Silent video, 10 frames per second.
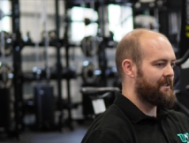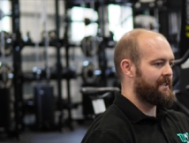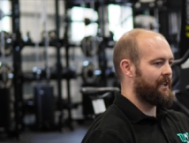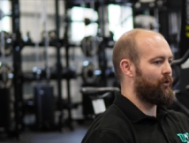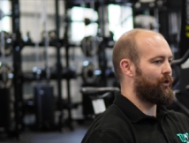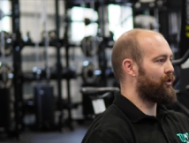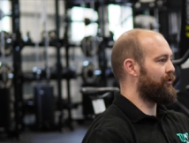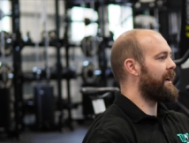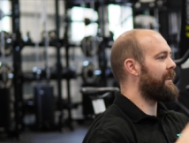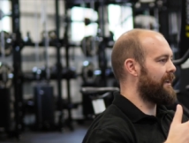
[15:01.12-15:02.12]
as I said, or a
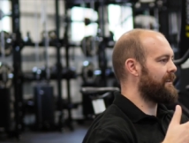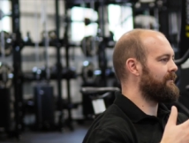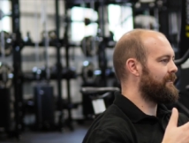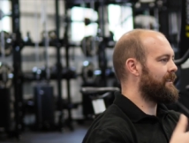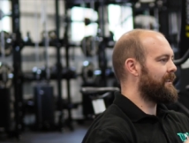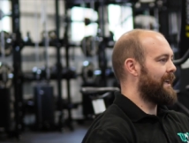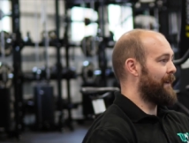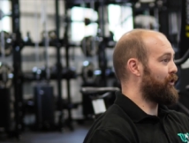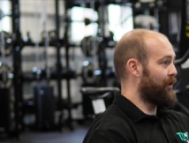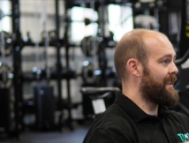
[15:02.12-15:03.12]
career thing.
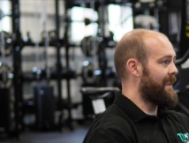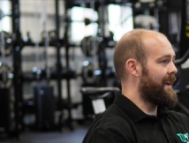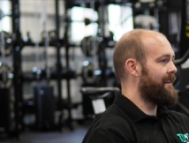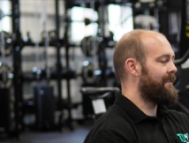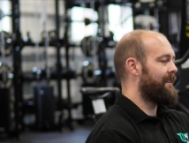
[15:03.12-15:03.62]
Haven't got it there.